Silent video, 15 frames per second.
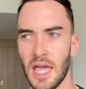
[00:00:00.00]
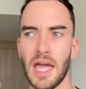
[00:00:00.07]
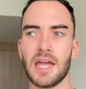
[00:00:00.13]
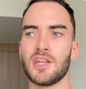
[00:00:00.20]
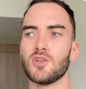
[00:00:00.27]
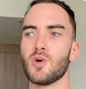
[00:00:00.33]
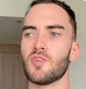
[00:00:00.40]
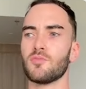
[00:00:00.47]

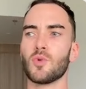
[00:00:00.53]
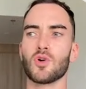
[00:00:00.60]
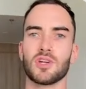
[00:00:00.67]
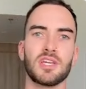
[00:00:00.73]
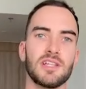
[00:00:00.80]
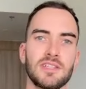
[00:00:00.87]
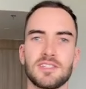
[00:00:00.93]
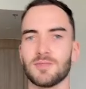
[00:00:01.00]
And then you have more
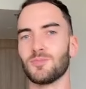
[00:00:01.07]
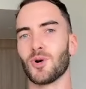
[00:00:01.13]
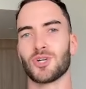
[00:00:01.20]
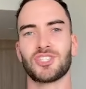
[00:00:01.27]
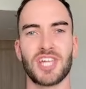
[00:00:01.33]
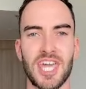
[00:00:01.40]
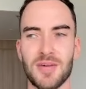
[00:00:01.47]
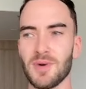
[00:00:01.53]
guilt and more
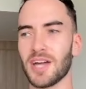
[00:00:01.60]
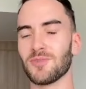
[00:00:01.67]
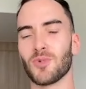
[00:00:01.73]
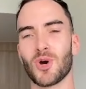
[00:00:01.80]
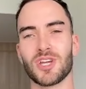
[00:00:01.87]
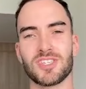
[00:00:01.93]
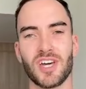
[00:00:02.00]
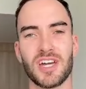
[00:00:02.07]
shame and
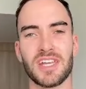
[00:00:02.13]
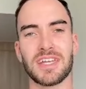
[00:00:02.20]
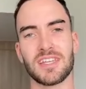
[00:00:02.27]
more anxiety,